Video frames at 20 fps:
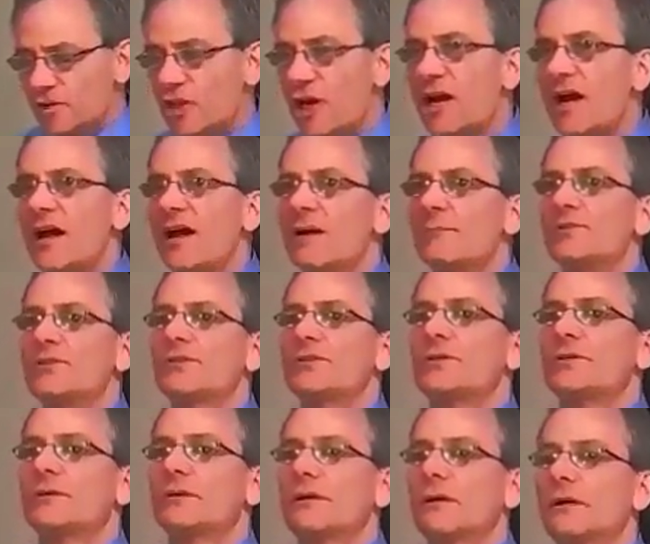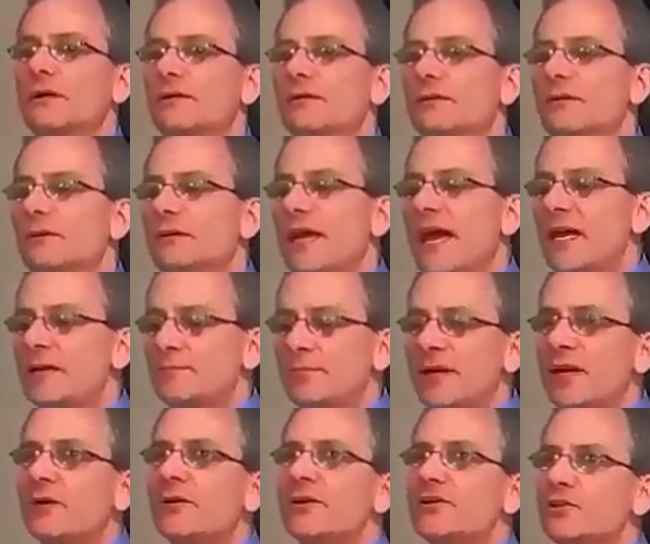Jobs
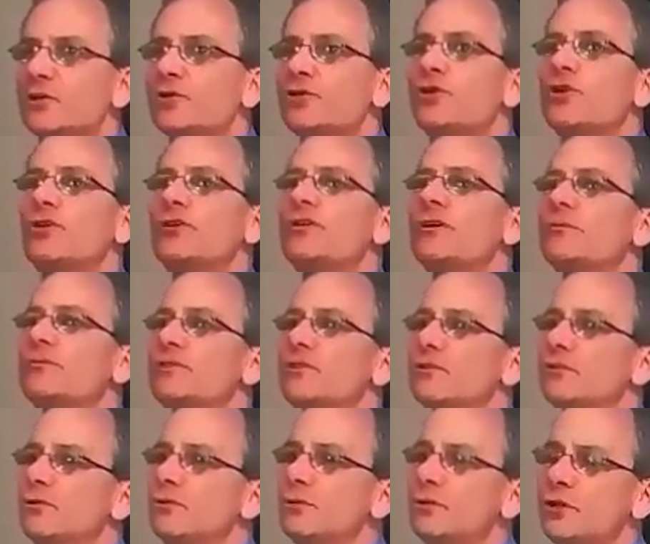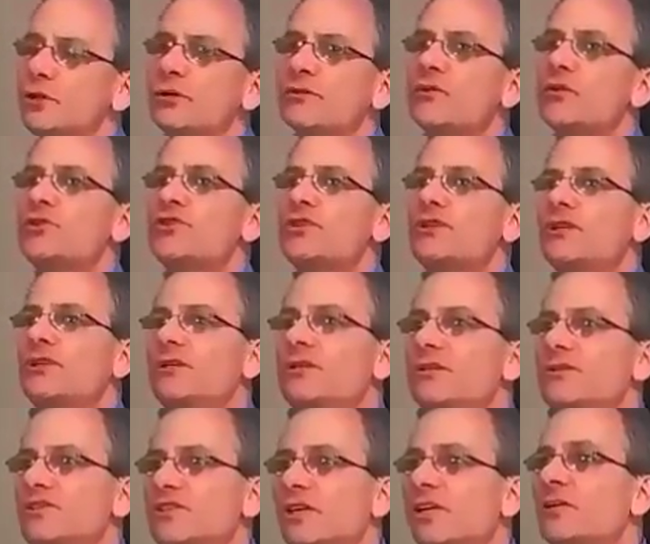had parents who took them to
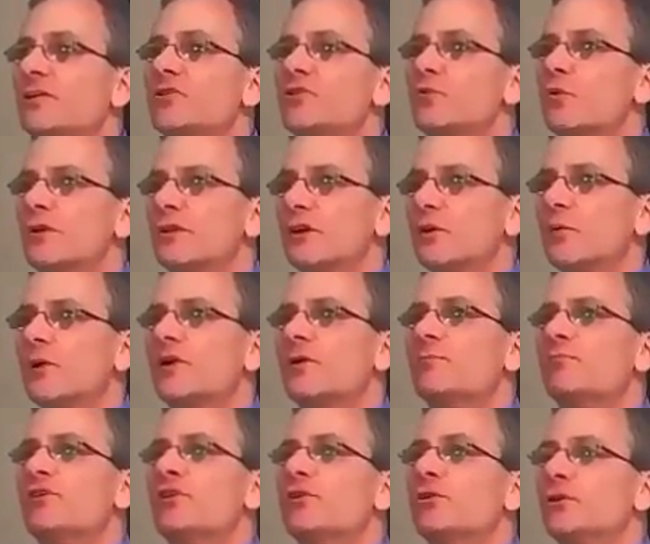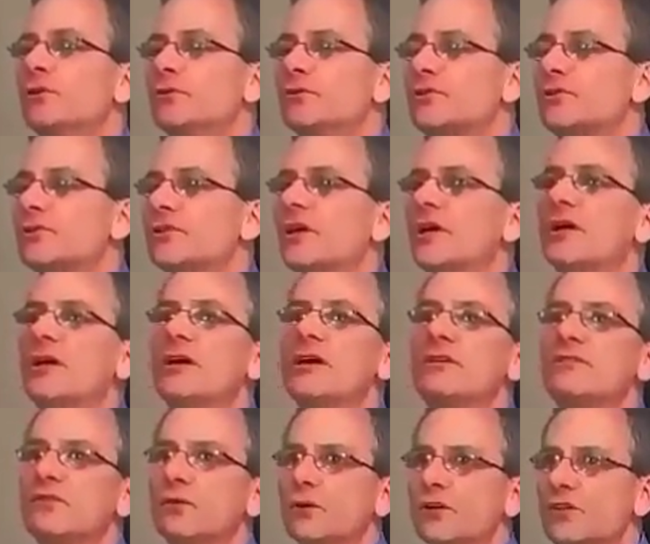university centers where there were computers
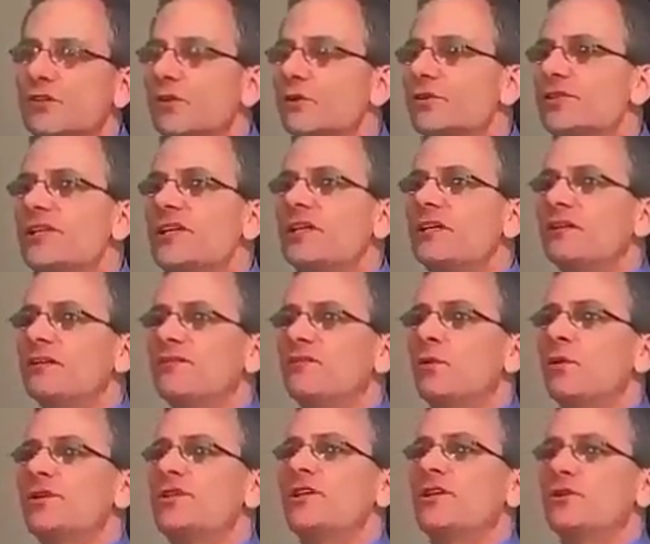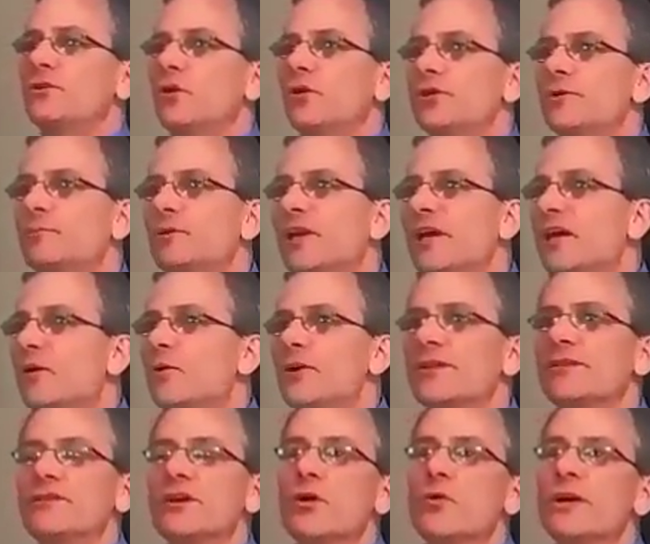for a 13 and a 14-year-old to play
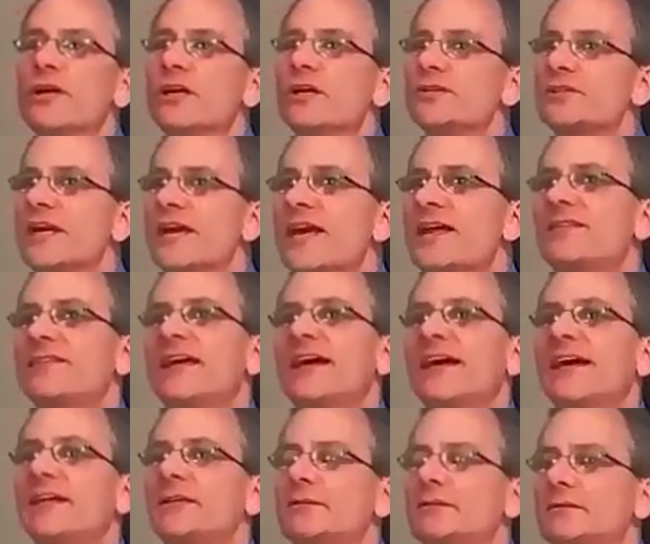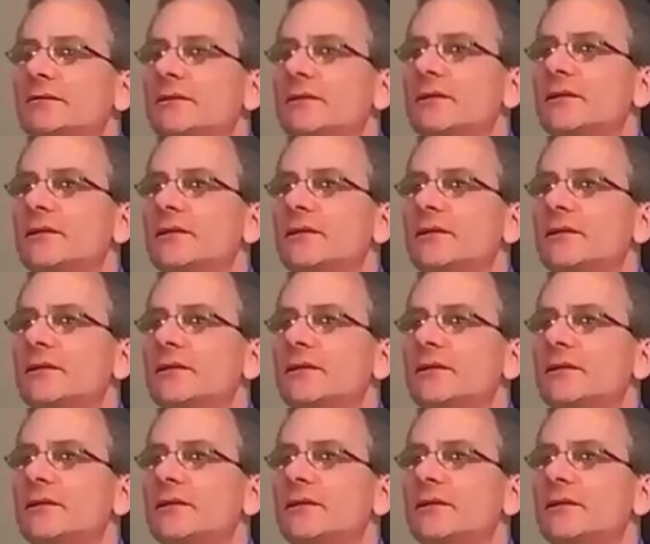with. No one else had that.